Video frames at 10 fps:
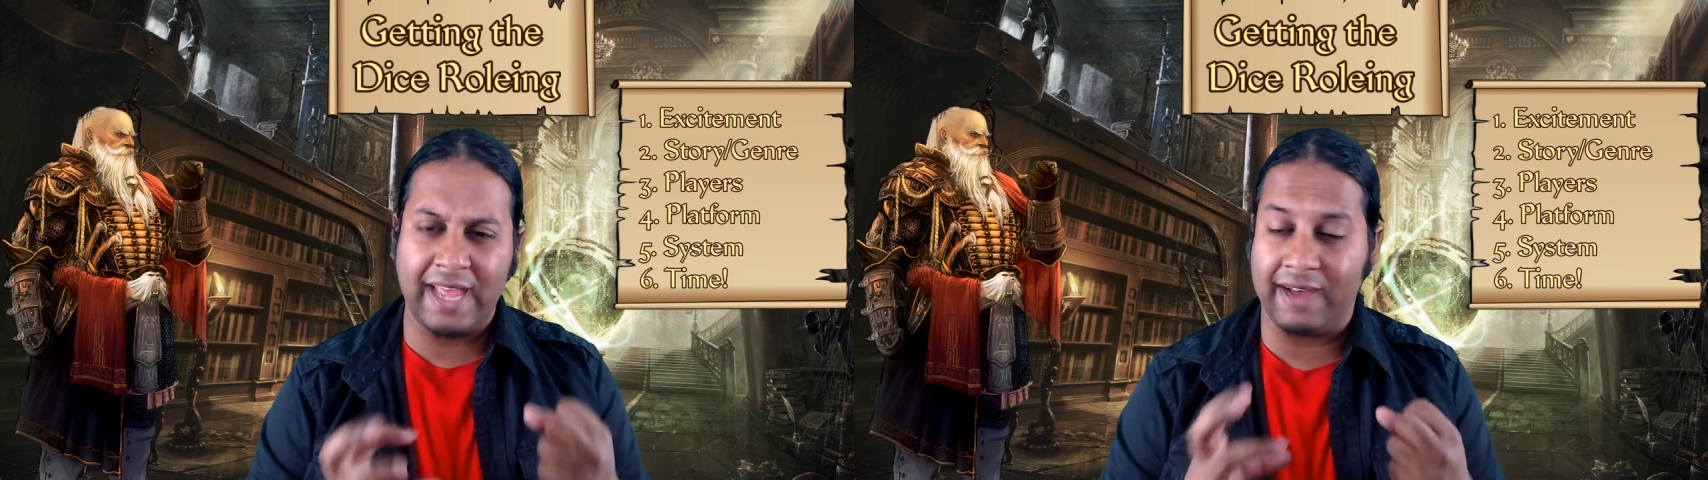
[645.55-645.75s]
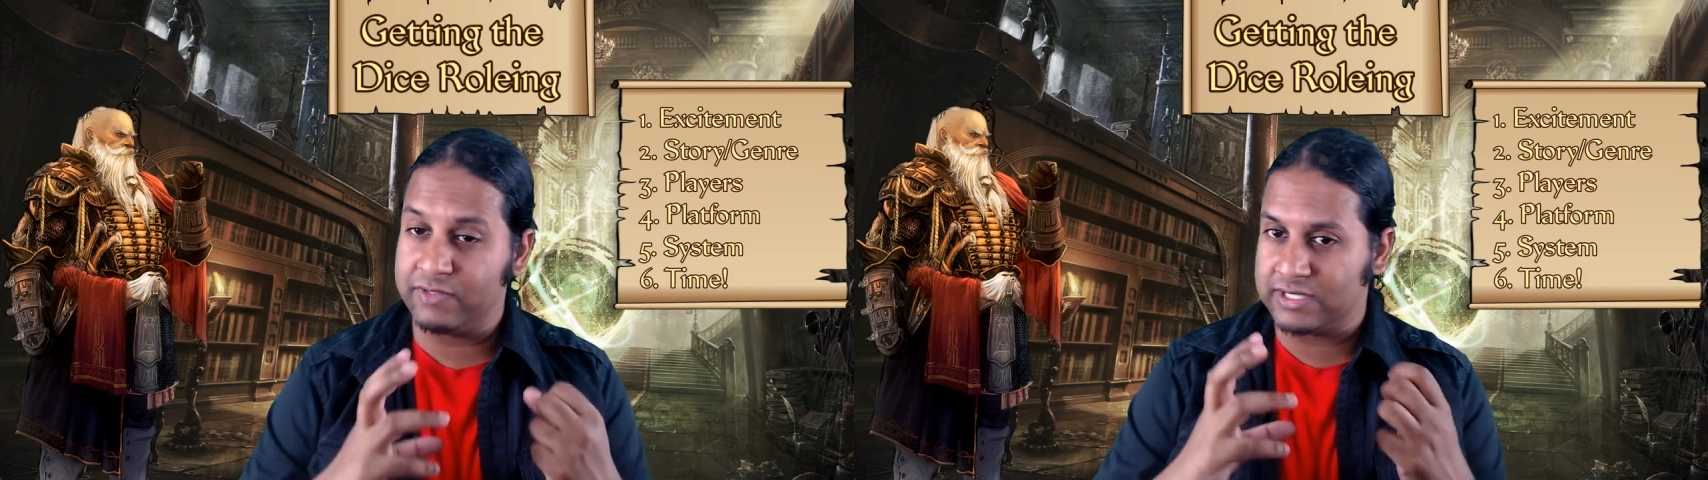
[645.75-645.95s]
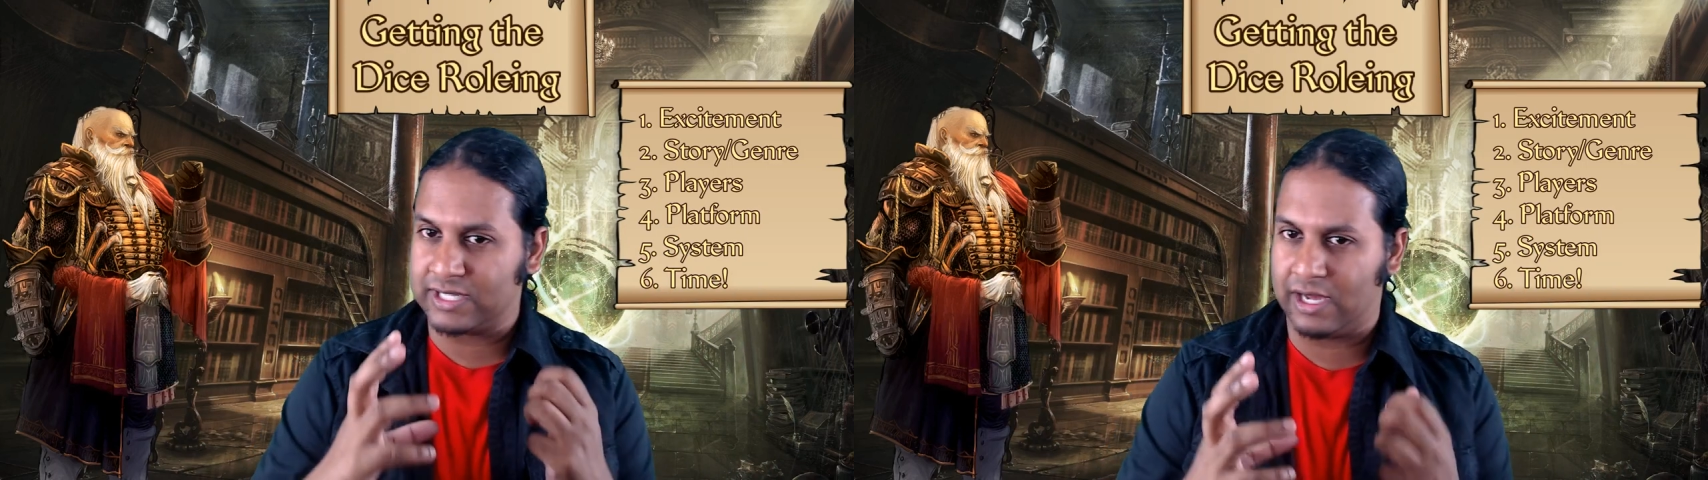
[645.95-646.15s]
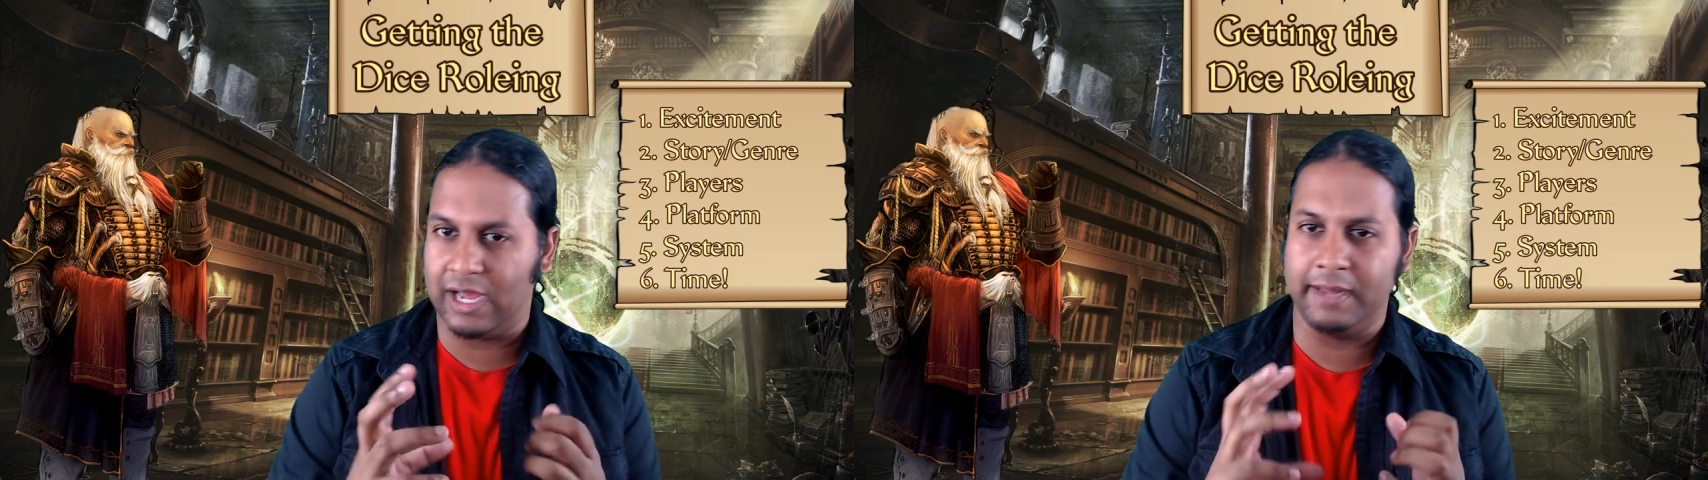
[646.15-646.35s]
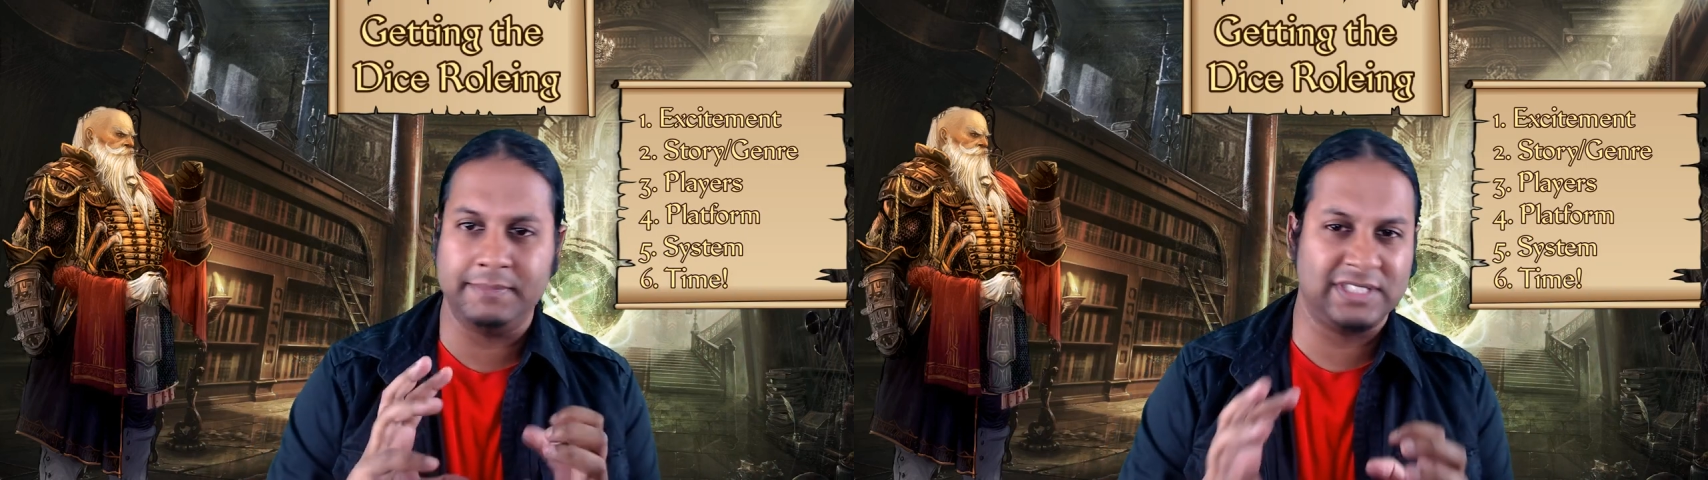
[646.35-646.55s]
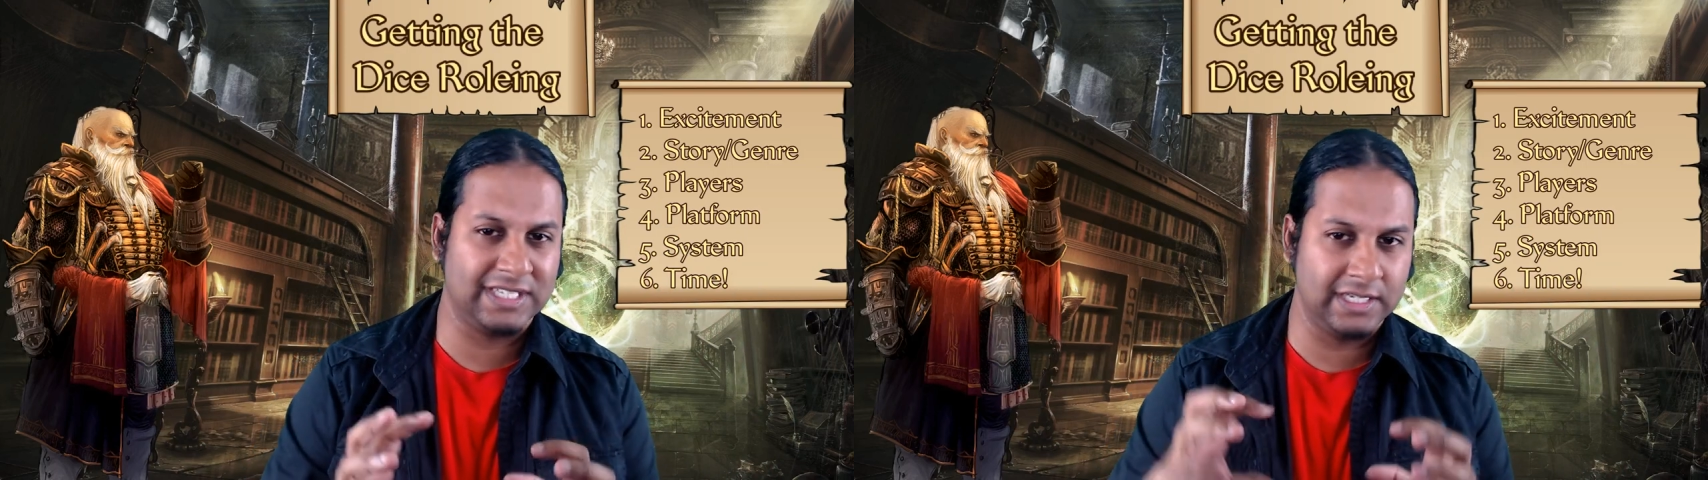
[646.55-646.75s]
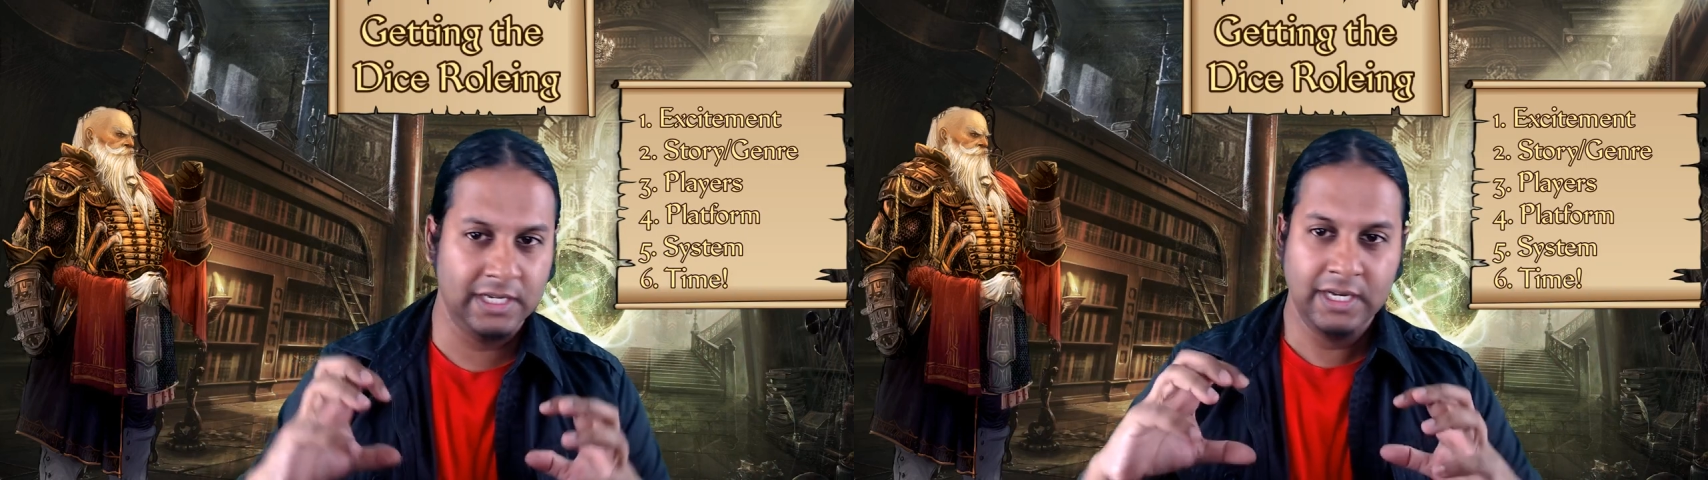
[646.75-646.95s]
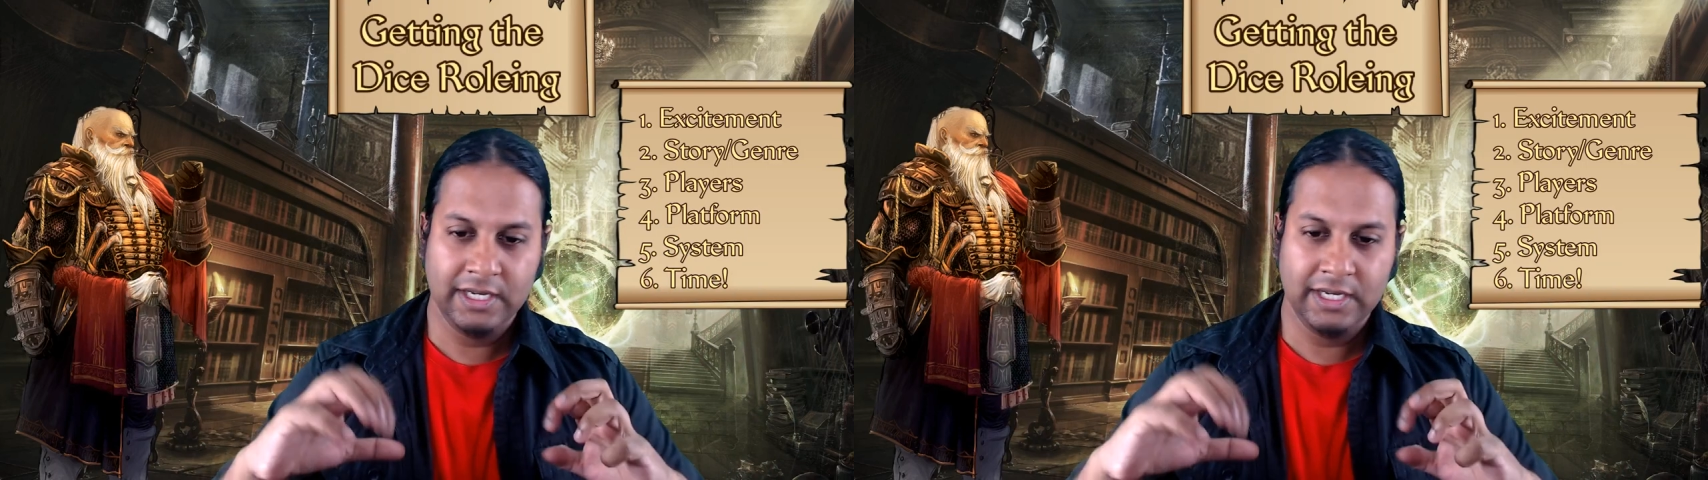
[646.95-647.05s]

have the time to